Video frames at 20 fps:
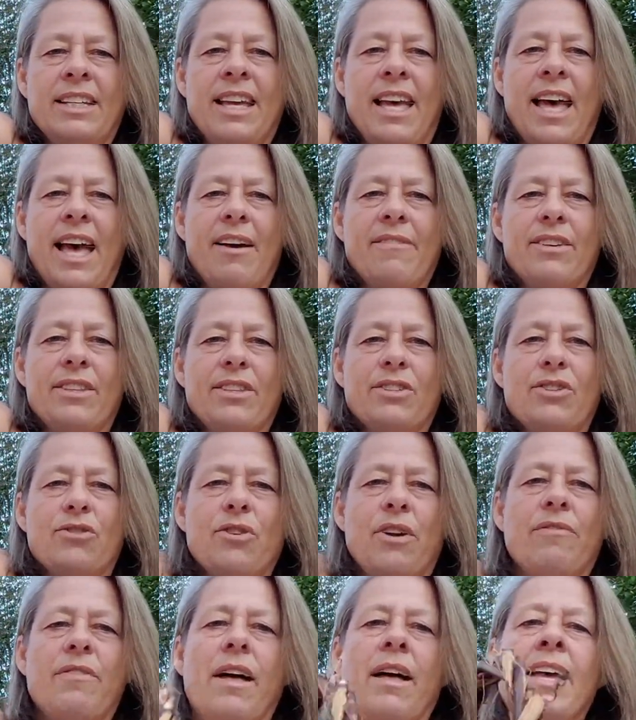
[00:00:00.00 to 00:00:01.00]
having this
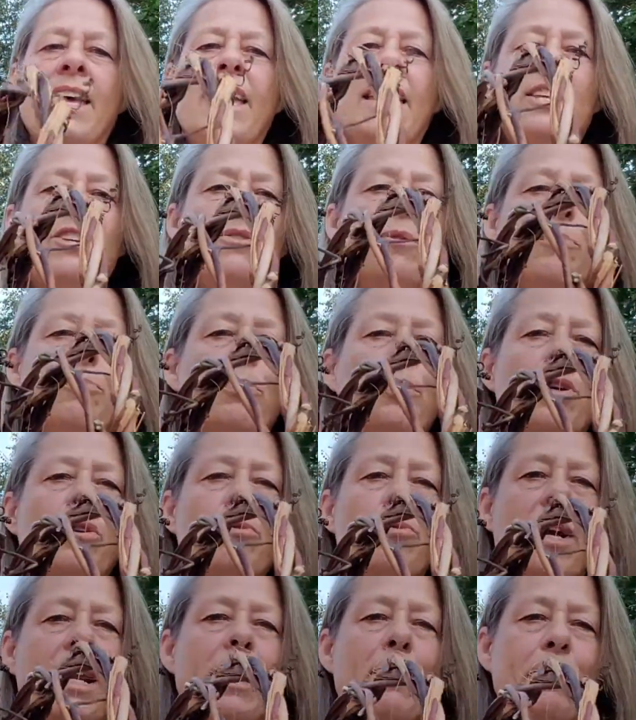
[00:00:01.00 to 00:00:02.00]
straight back, you can put it
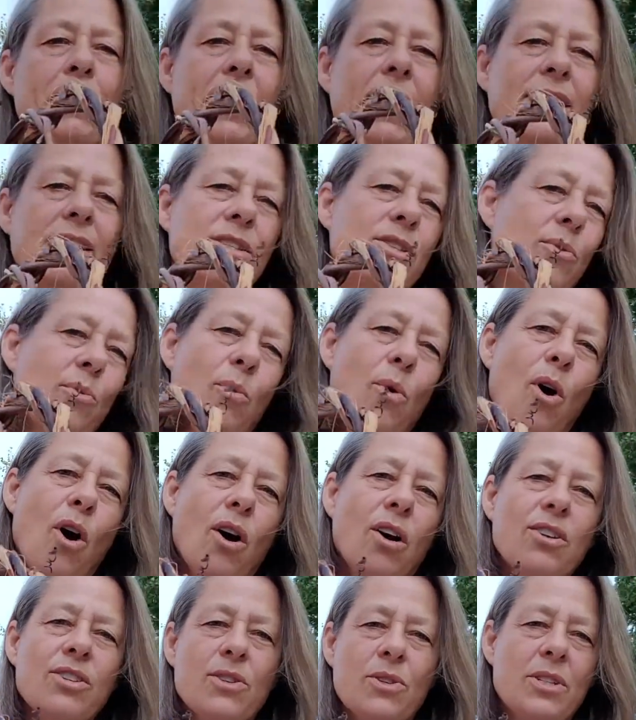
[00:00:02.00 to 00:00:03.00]
right up against the
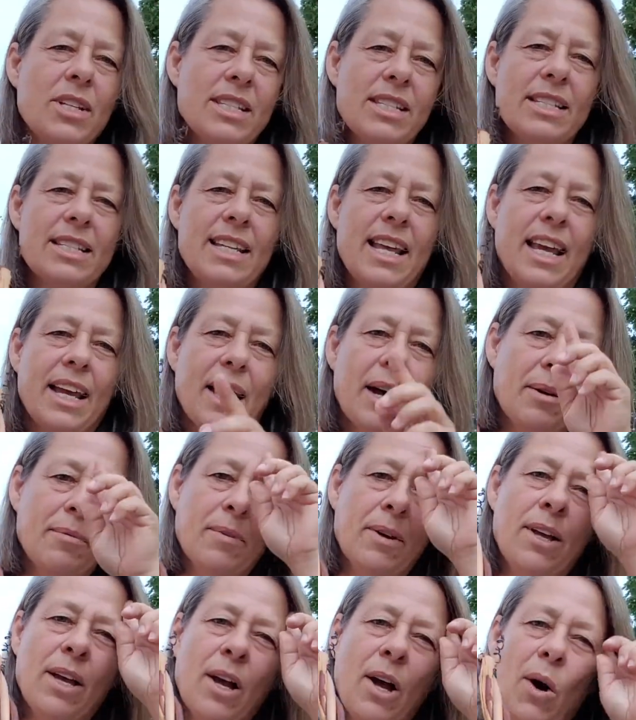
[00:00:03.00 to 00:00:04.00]
wall so it doesn't take up
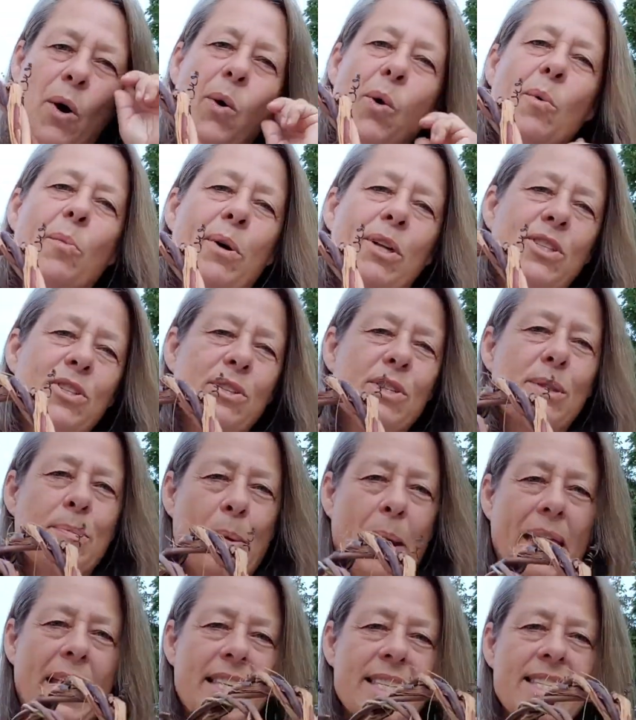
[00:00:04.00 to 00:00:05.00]
a whole bunch of
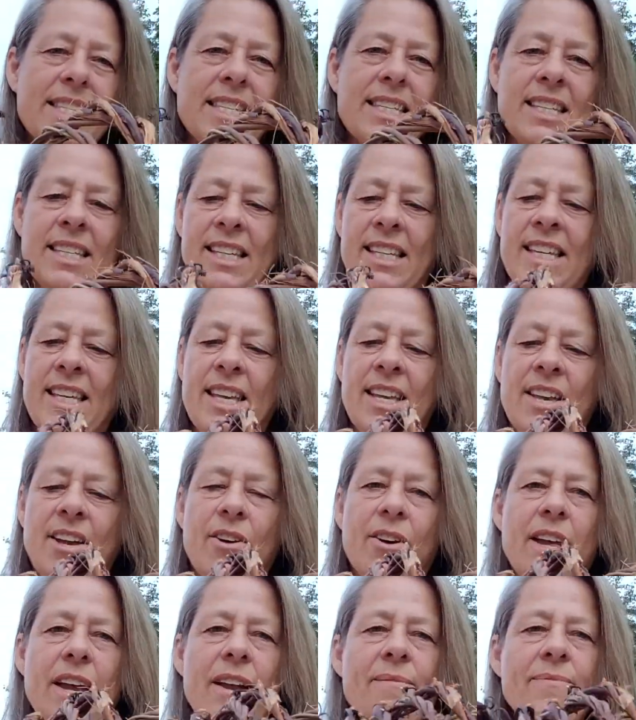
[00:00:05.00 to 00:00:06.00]
space.
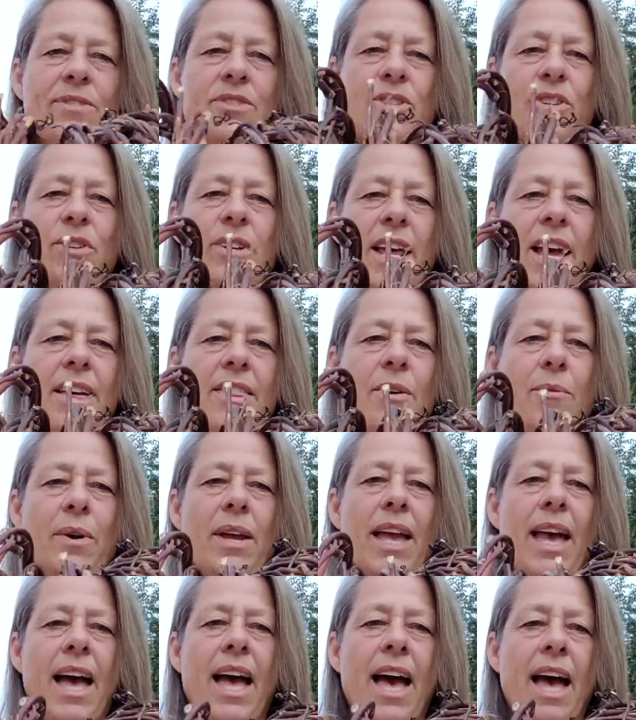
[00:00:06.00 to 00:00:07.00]
Okay, so now that we
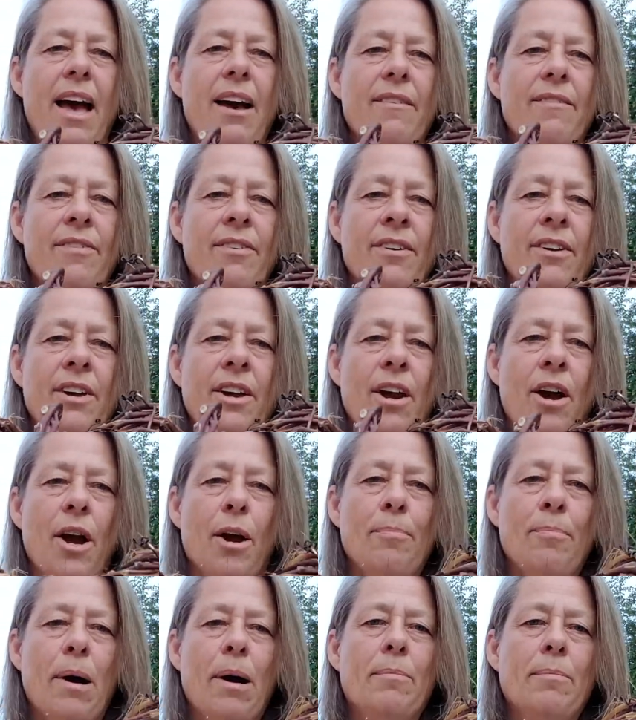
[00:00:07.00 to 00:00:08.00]
have our
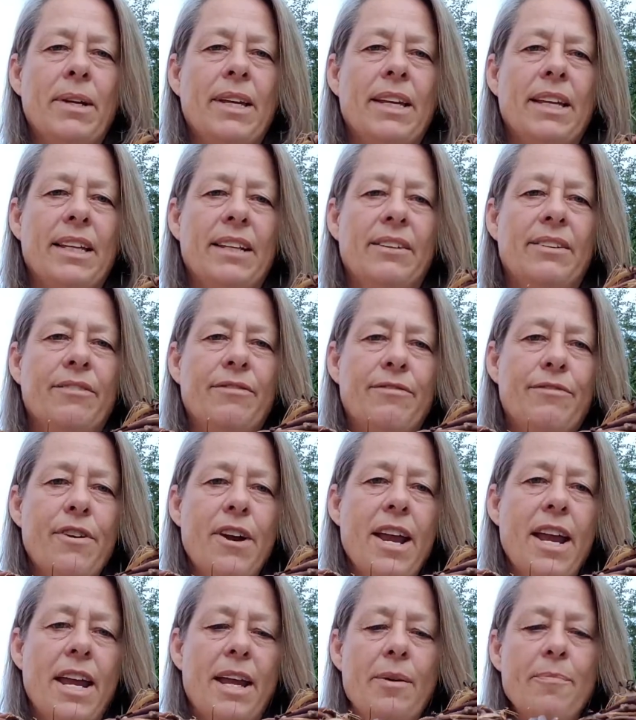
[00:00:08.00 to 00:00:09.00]
pumpkin
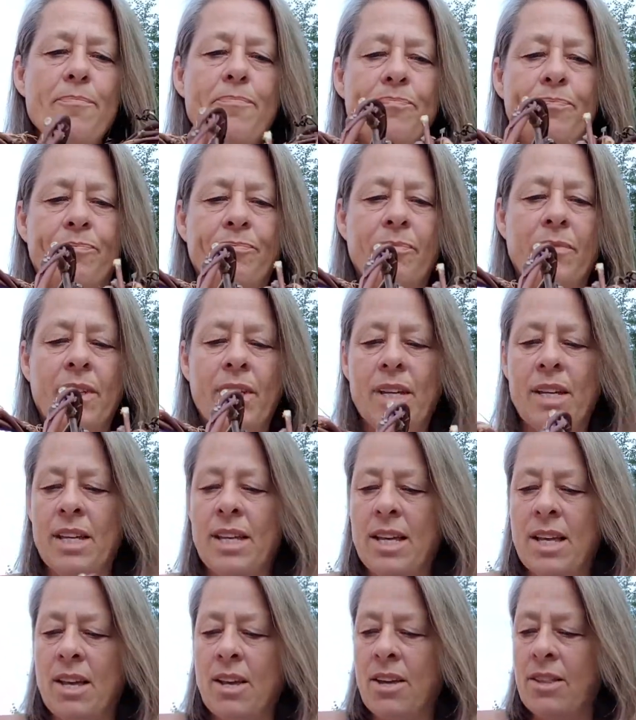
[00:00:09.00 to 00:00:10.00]
frame,
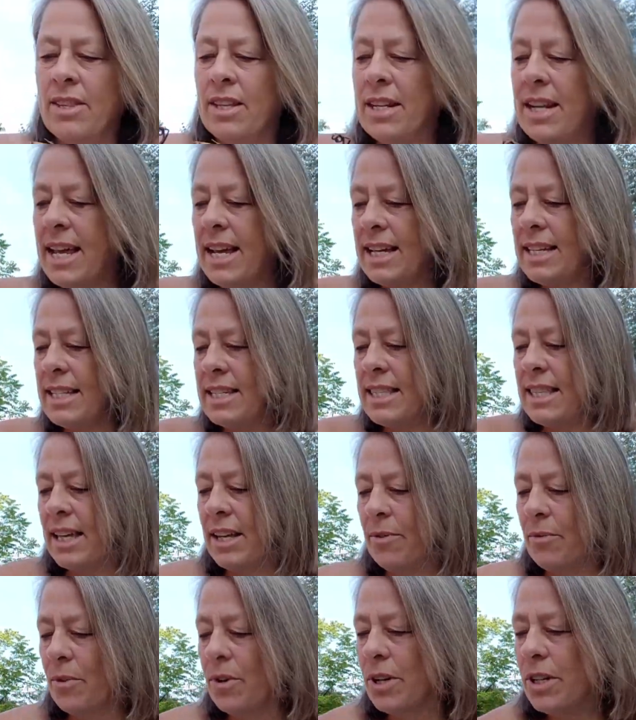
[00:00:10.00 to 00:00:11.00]
the next
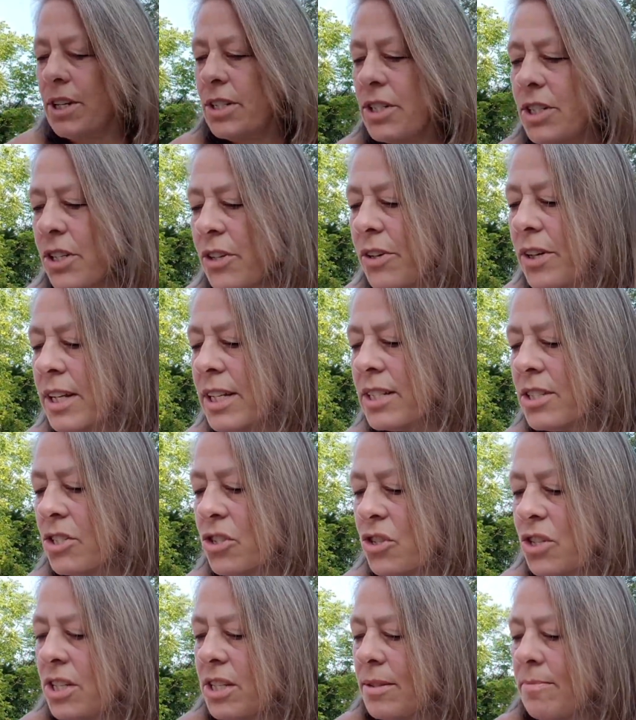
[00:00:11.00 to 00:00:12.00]
thing we're going to do is
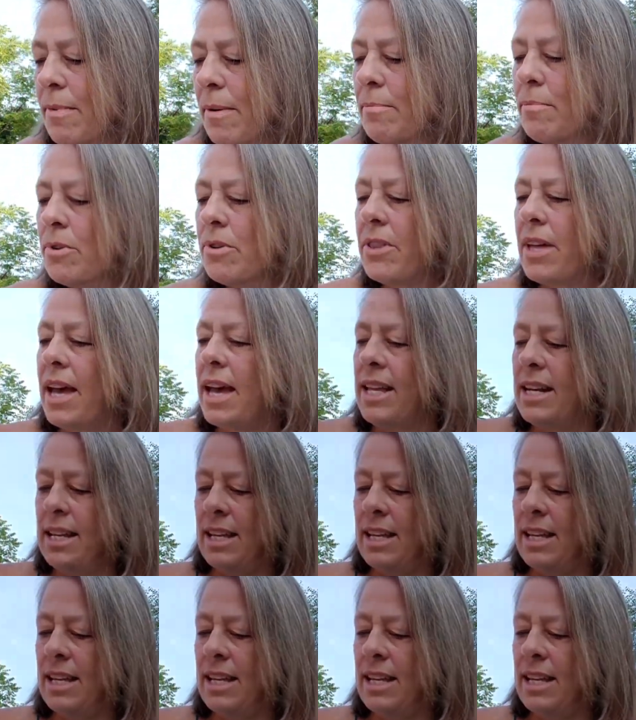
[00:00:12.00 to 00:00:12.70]
just remember that